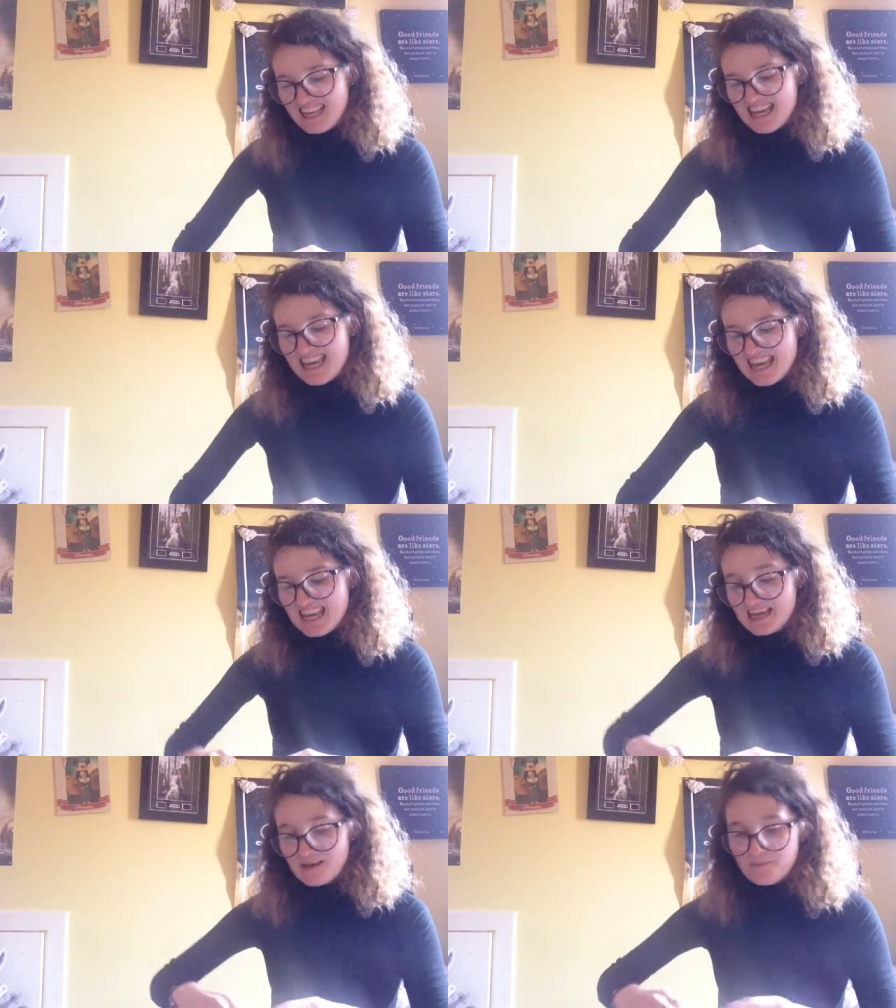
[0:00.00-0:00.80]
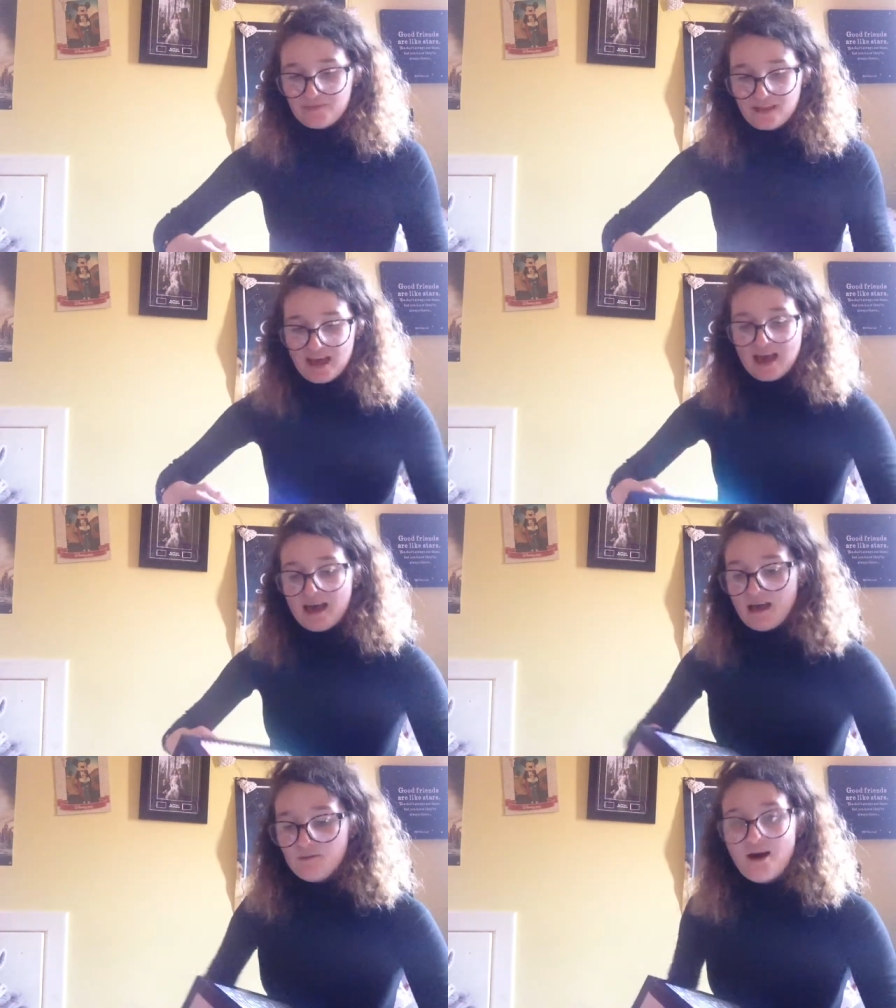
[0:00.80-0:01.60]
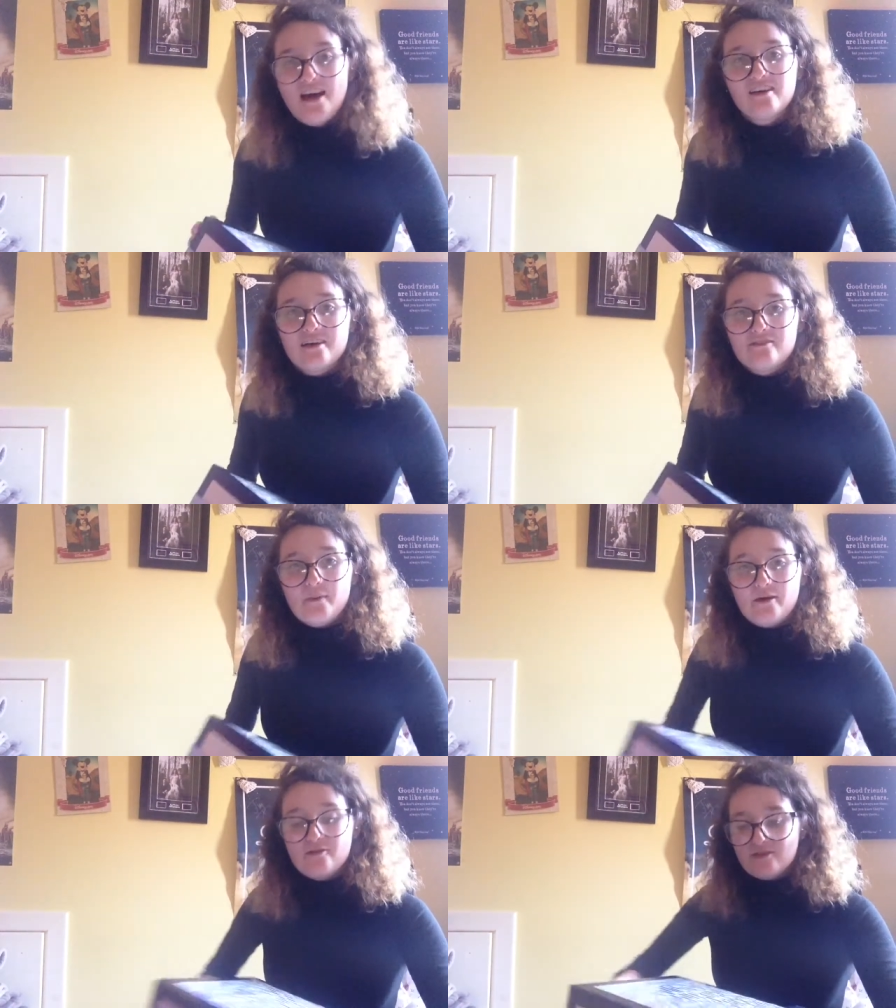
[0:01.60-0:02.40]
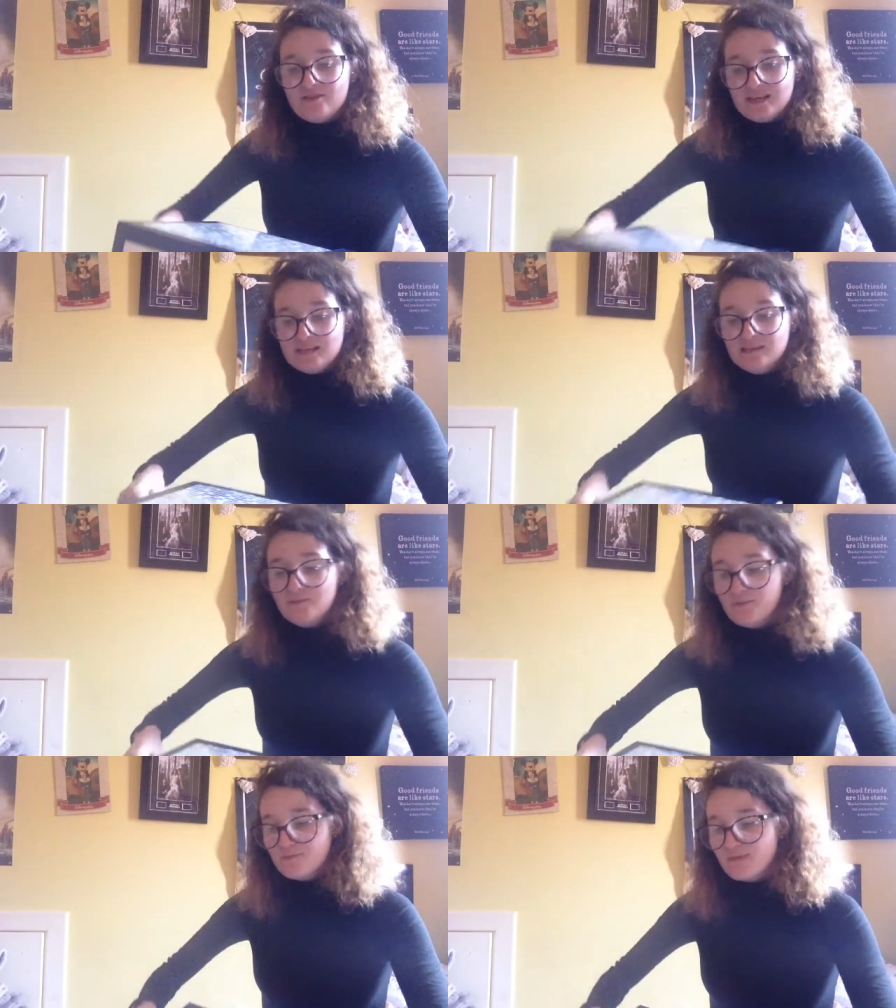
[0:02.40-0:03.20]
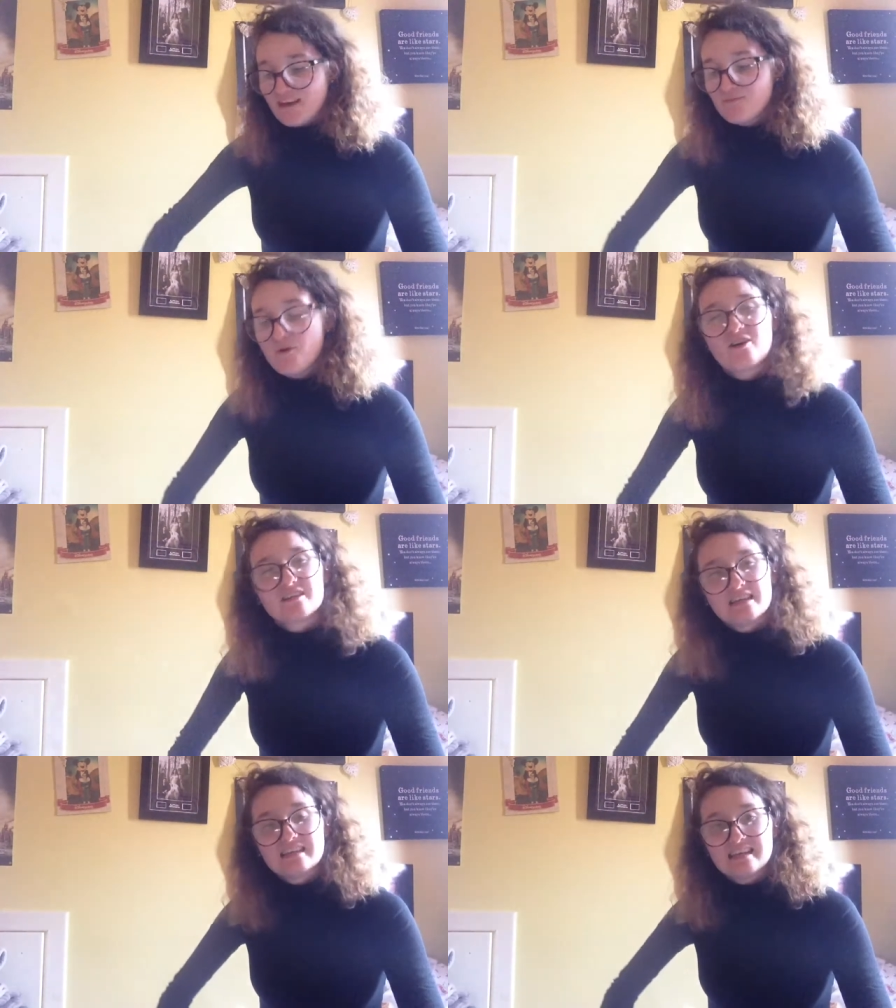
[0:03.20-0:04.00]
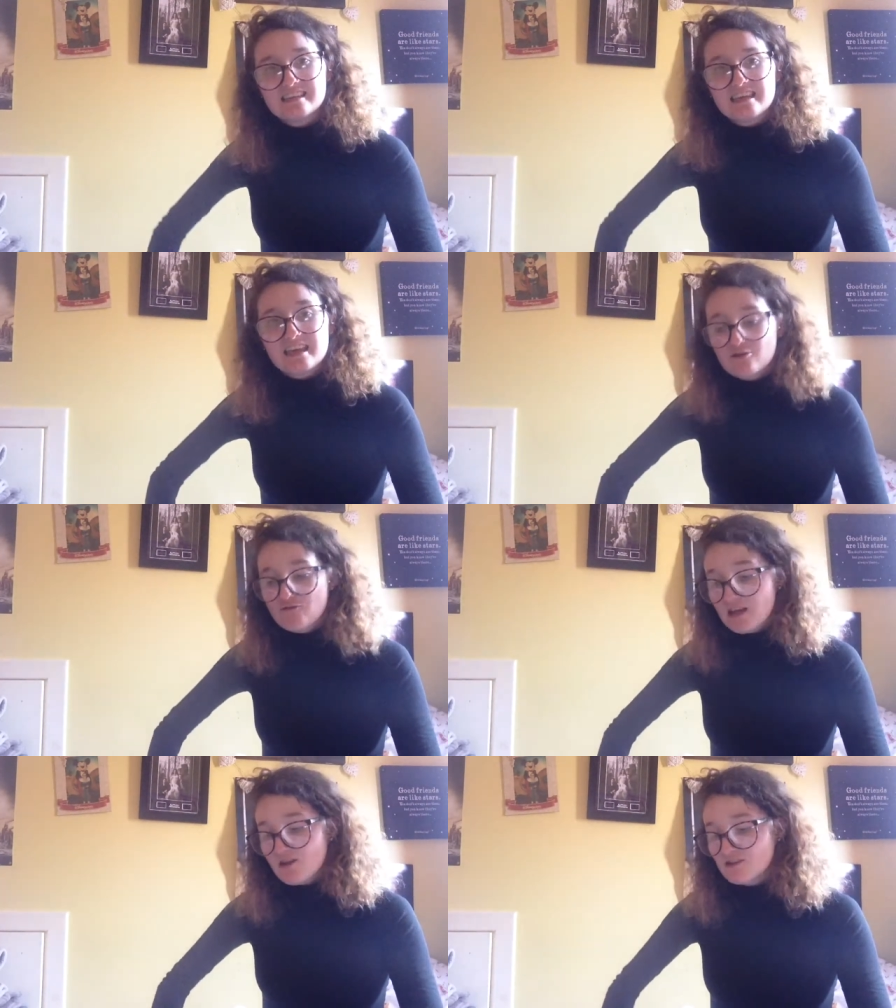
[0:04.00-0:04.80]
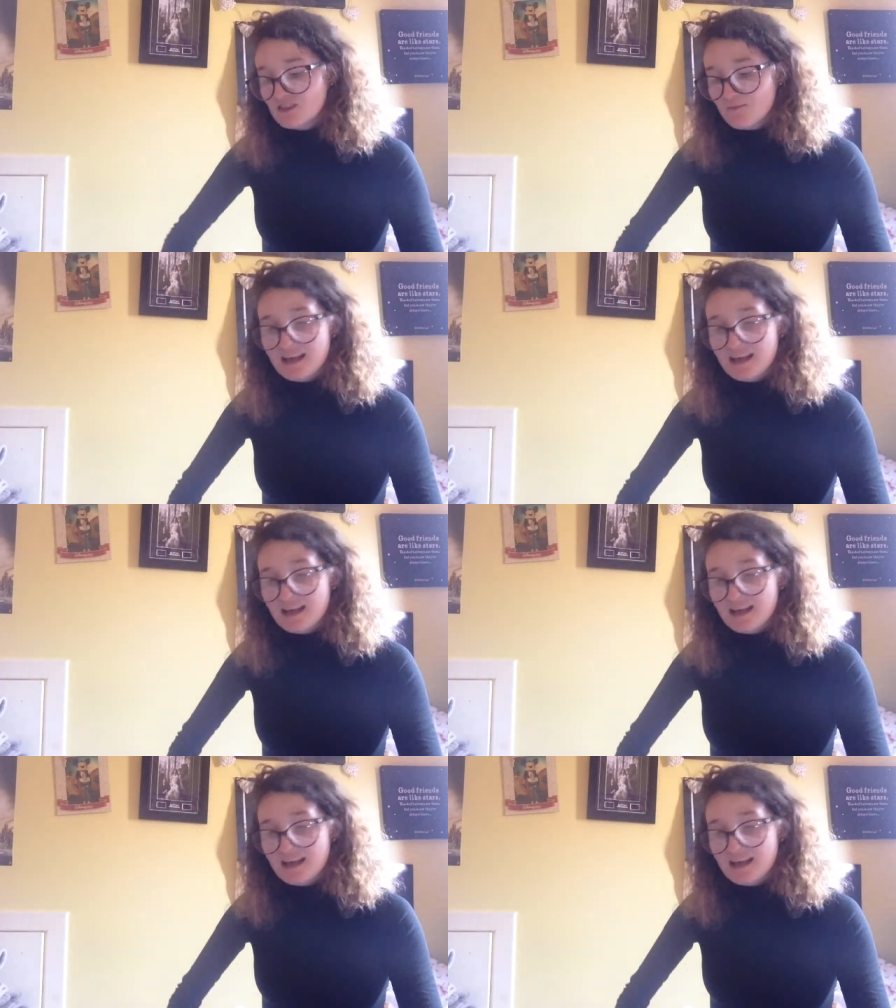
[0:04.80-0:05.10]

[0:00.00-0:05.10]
And what I love about these gift boxes is that you can reuse them.